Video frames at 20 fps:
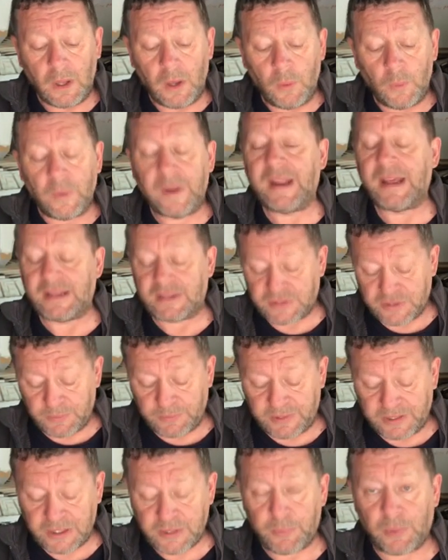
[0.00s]
we need
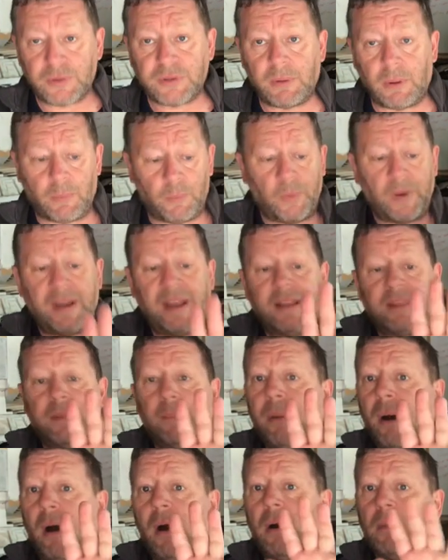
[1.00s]
something to put on. We need the
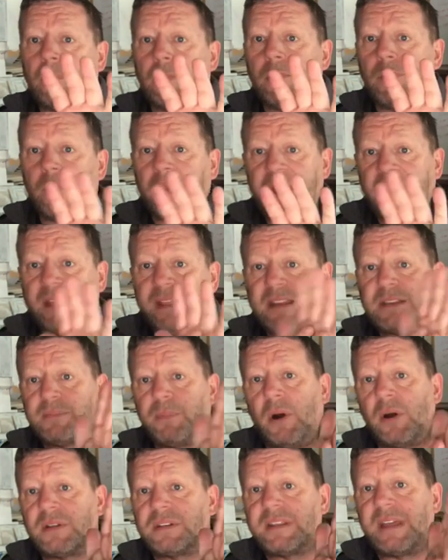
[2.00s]
palm. We need this
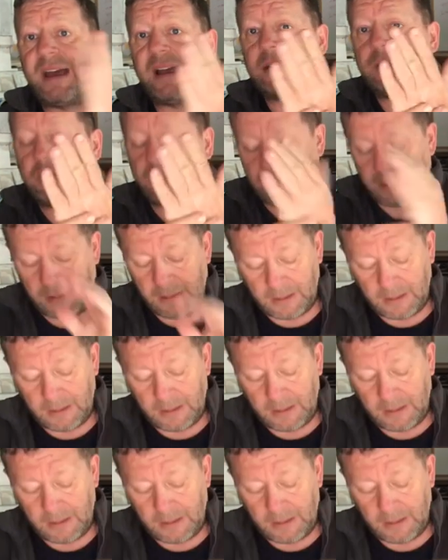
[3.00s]
part of the hand.